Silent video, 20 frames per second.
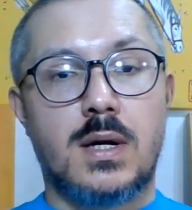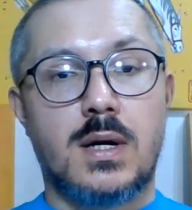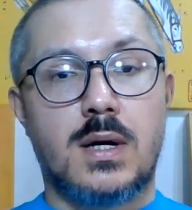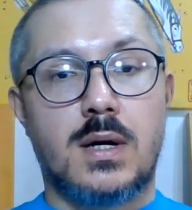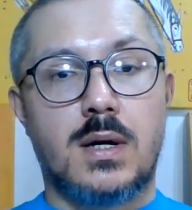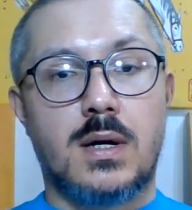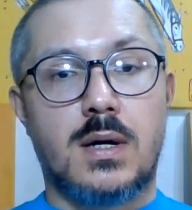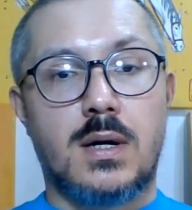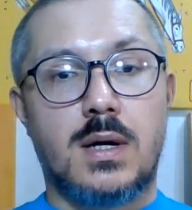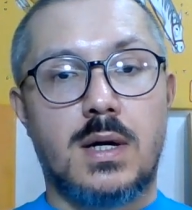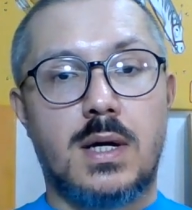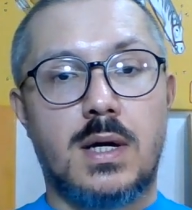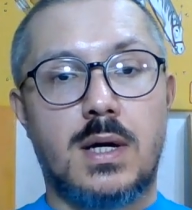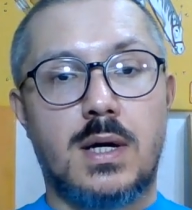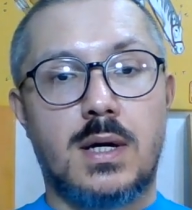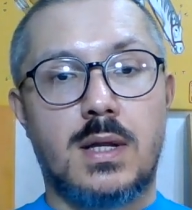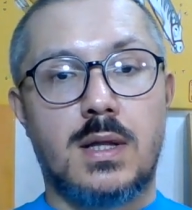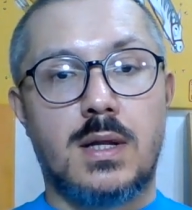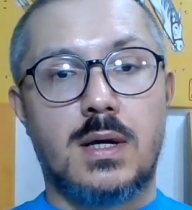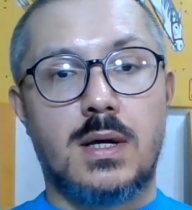
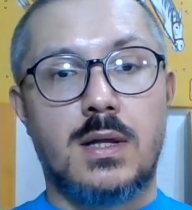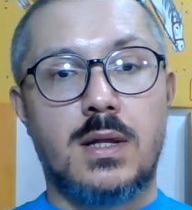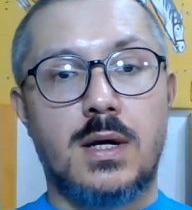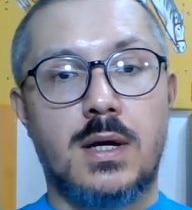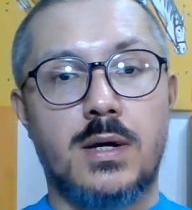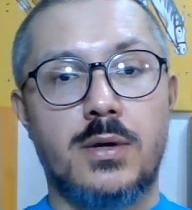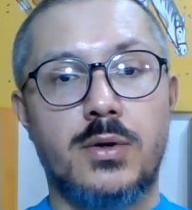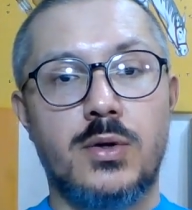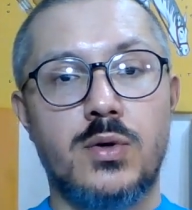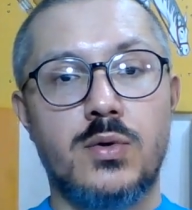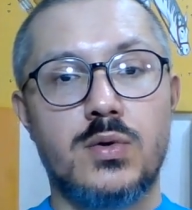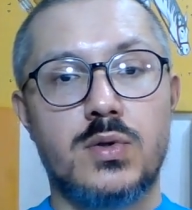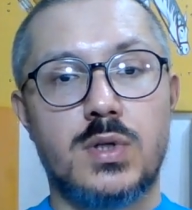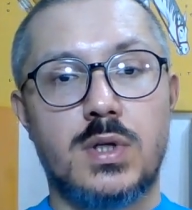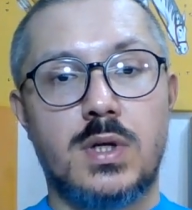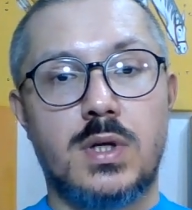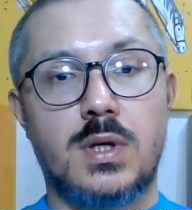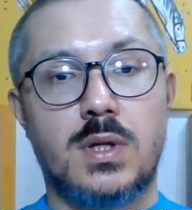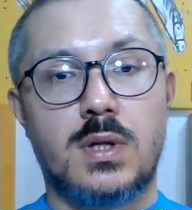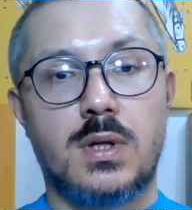and their use
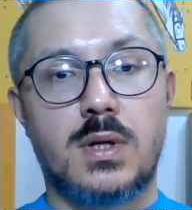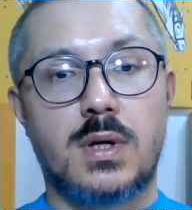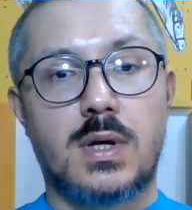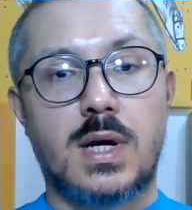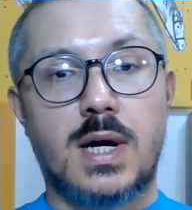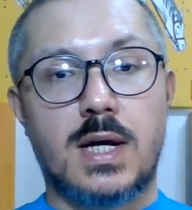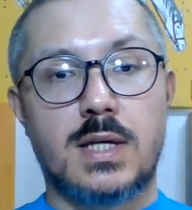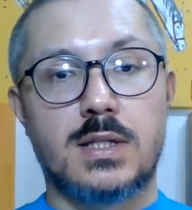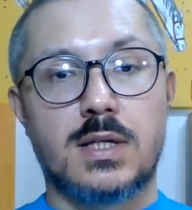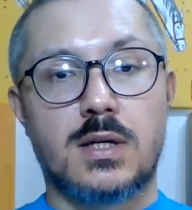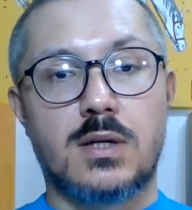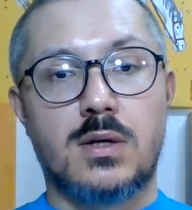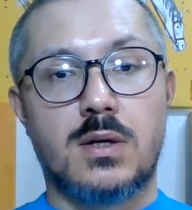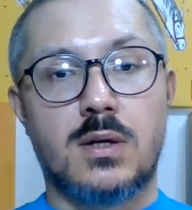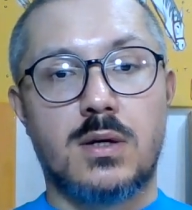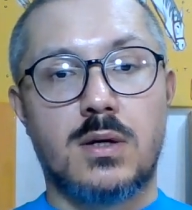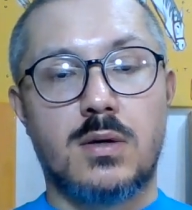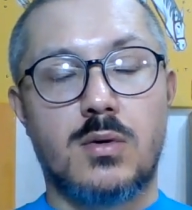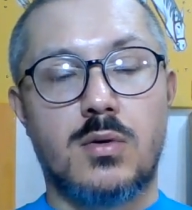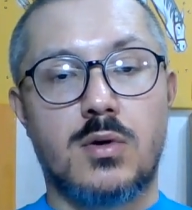in Kazakh
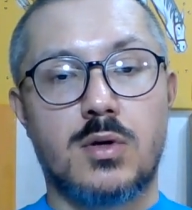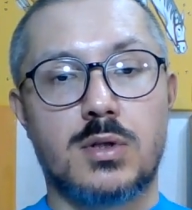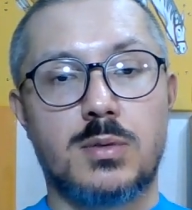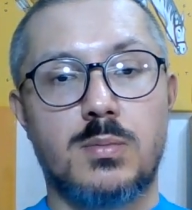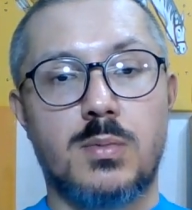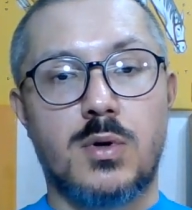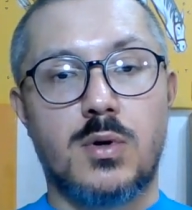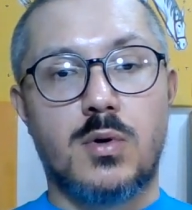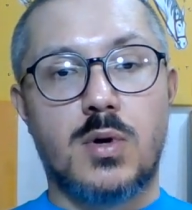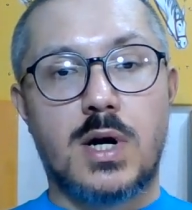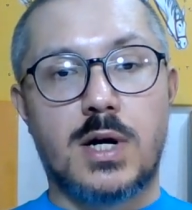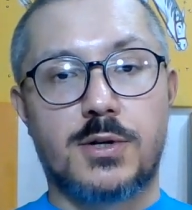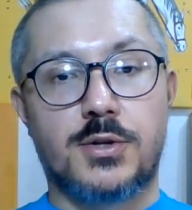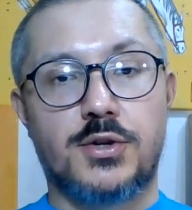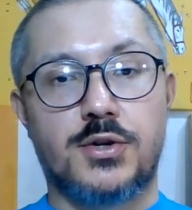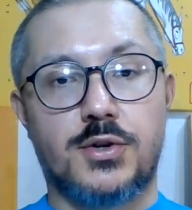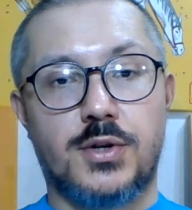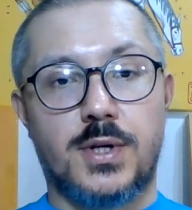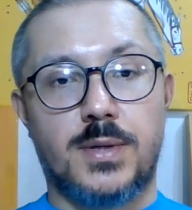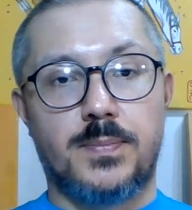horsebow
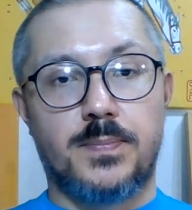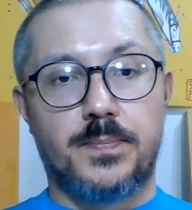archery.